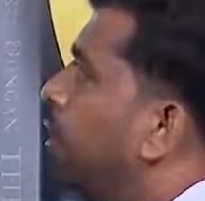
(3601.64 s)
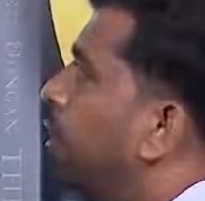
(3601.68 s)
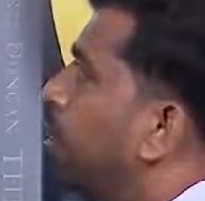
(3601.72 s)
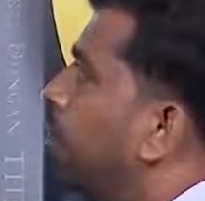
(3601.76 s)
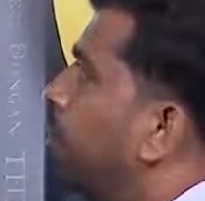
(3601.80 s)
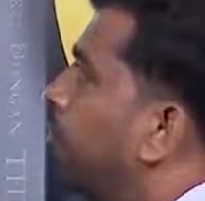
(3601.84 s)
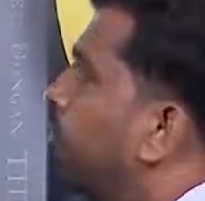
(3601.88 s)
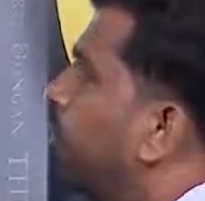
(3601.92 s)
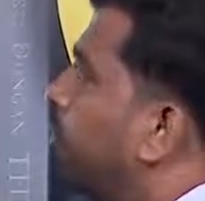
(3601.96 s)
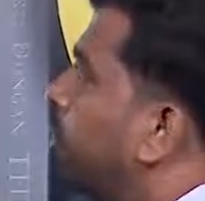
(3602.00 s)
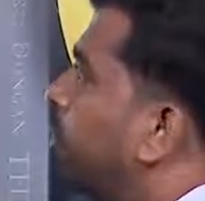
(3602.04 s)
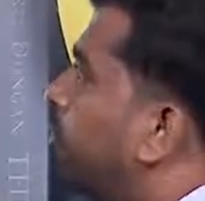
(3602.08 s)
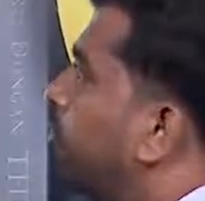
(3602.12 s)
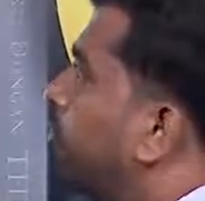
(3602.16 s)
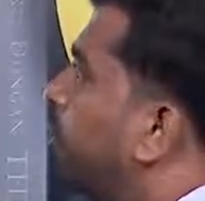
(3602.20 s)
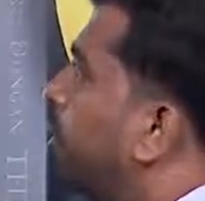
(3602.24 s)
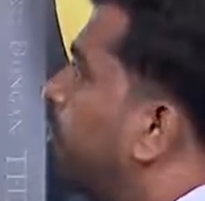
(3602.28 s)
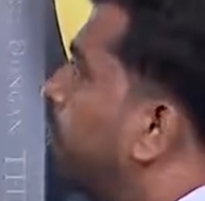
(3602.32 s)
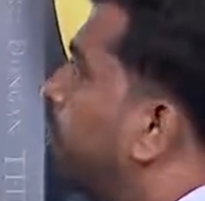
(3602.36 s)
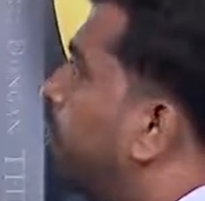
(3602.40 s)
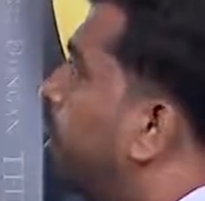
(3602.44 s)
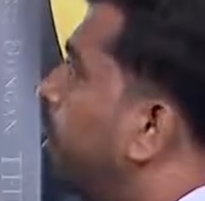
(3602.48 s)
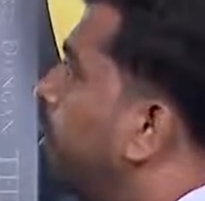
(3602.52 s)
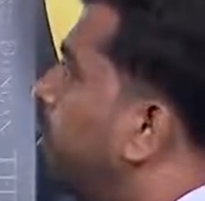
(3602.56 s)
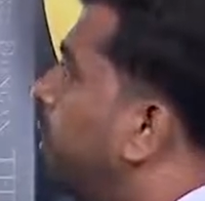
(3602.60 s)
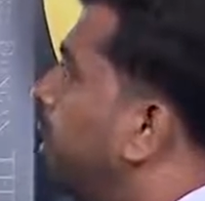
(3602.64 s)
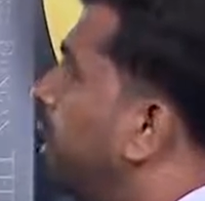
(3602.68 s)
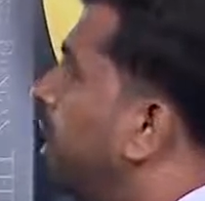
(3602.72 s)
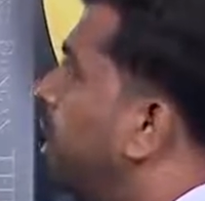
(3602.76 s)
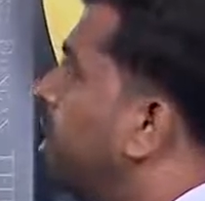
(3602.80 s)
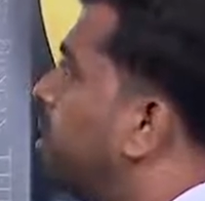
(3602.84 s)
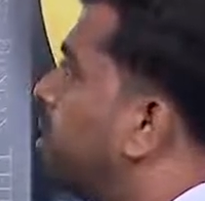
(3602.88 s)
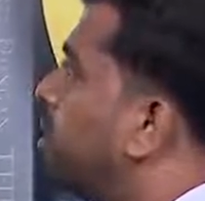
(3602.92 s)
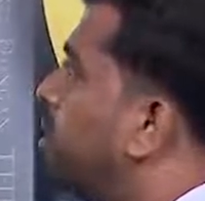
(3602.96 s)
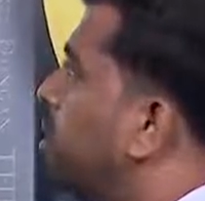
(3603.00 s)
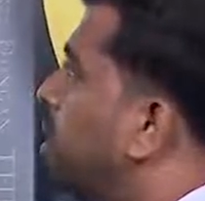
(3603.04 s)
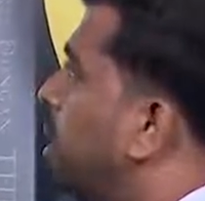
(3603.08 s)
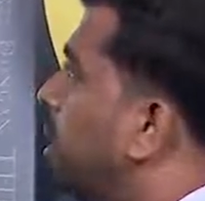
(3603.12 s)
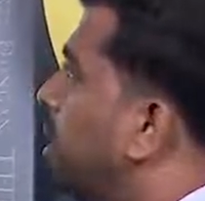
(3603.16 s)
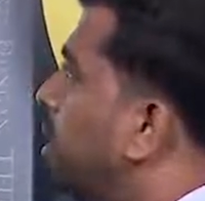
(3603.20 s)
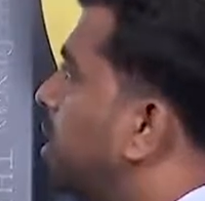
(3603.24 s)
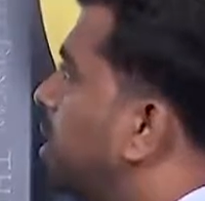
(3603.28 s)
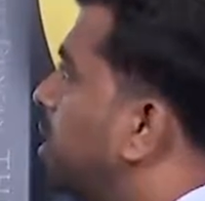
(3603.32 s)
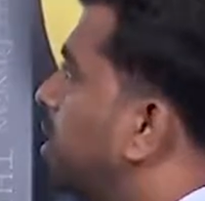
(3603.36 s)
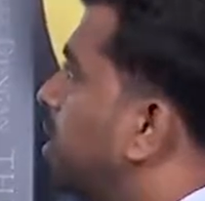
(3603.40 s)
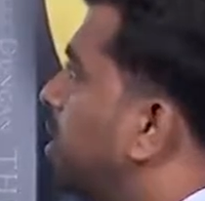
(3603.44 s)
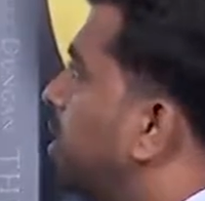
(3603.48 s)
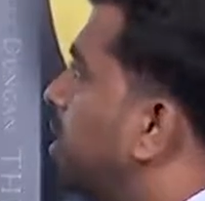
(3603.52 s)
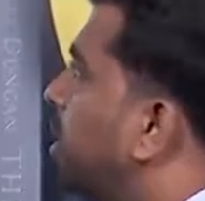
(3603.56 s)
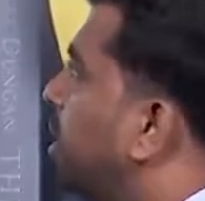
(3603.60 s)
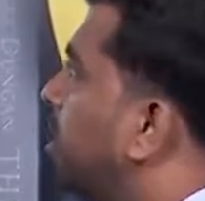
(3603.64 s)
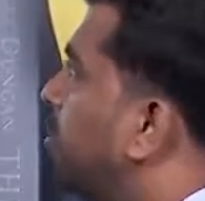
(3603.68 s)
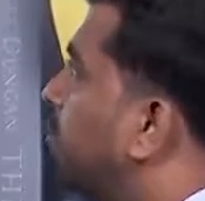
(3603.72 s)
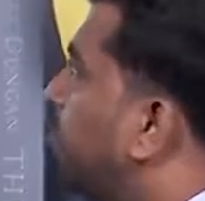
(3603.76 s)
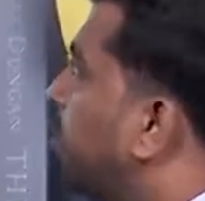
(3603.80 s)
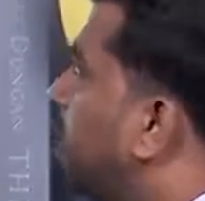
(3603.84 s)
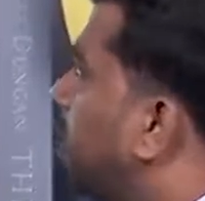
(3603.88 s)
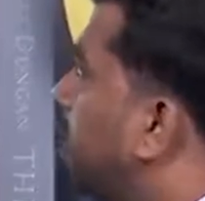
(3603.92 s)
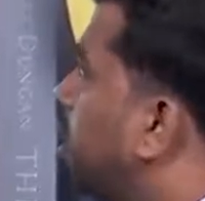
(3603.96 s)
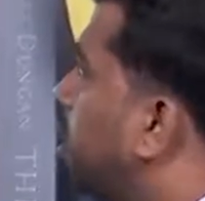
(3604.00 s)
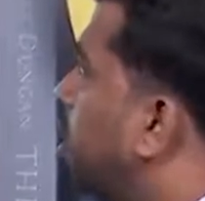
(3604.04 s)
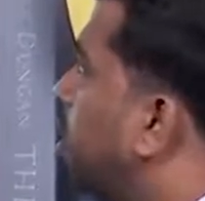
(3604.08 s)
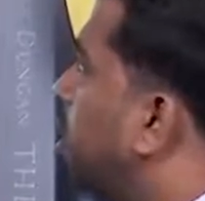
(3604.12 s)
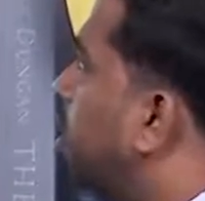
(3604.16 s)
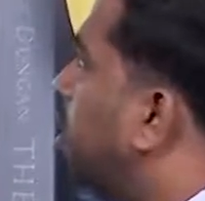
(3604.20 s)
Which of the following is not a function